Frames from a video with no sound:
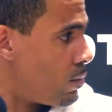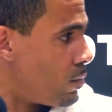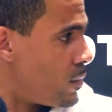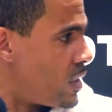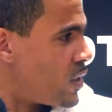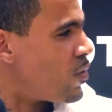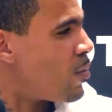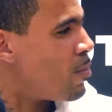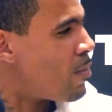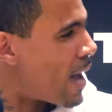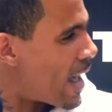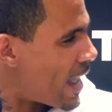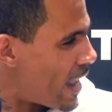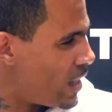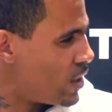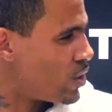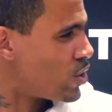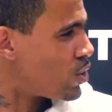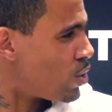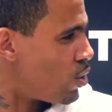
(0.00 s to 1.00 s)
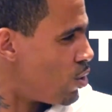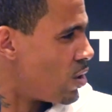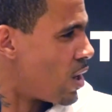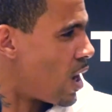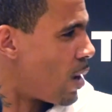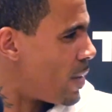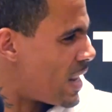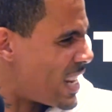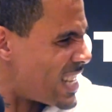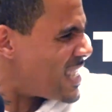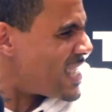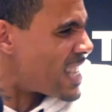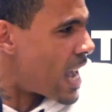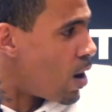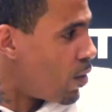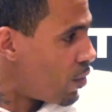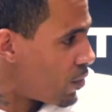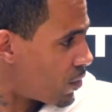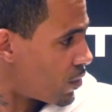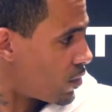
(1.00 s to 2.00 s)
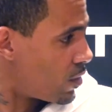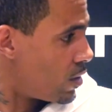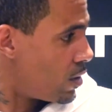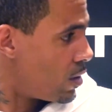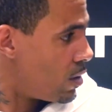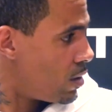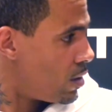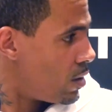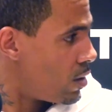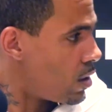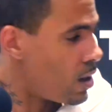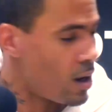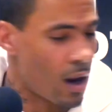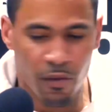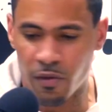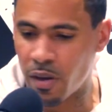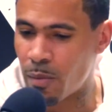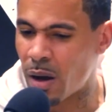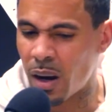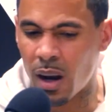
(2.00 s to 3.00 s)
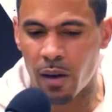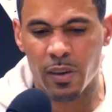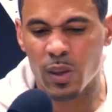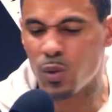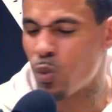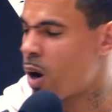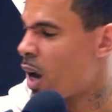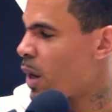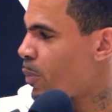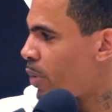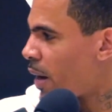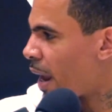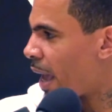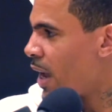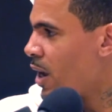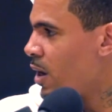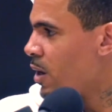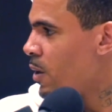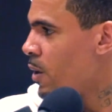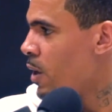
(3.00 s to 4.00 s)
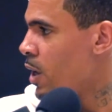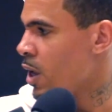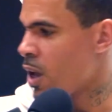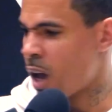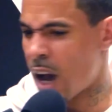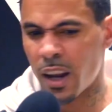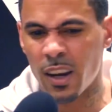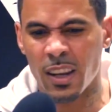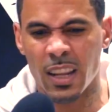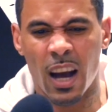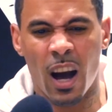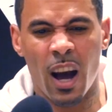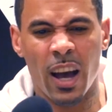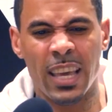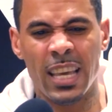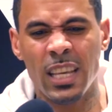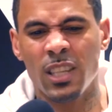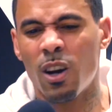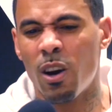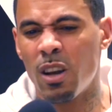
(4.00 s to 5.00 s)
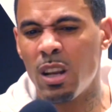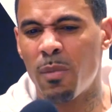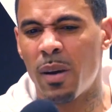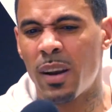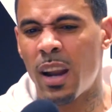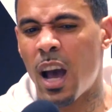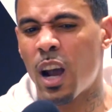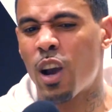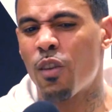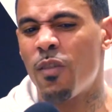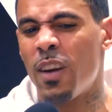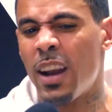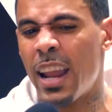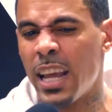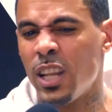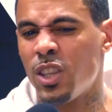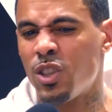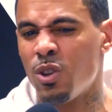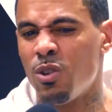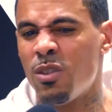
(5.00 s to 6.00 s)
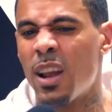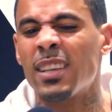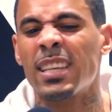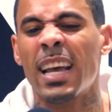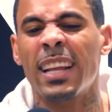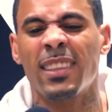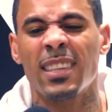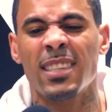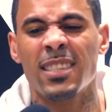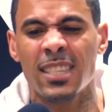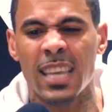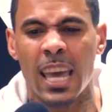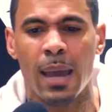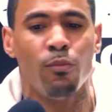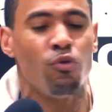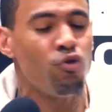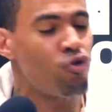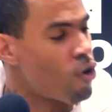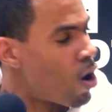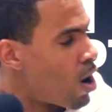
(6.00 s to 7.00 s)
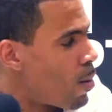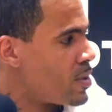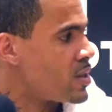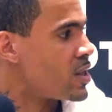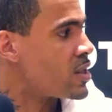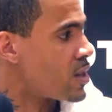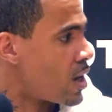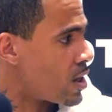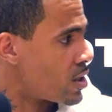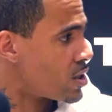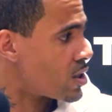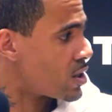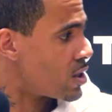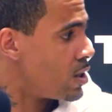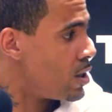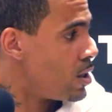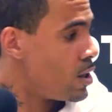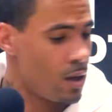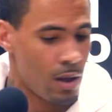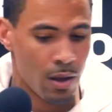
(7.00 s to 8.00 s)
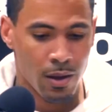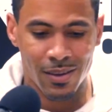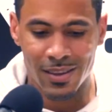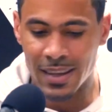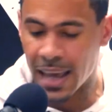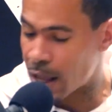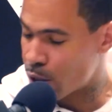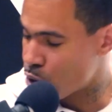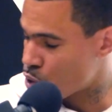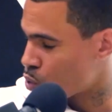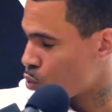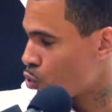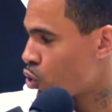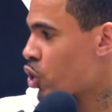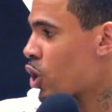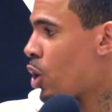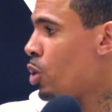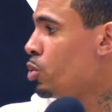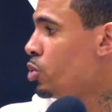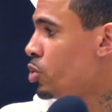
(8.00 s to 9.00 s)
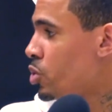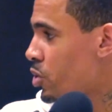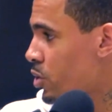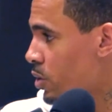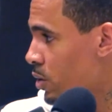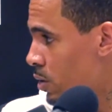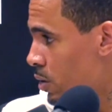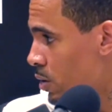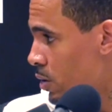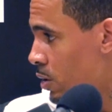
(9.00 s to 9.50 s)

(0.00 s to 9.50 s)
He's from my ends too, you know what I mean? It's South. Love him, I love his wordplay. And he's the only man that I can relate to that's had the same dramas as us. Cancelled shows.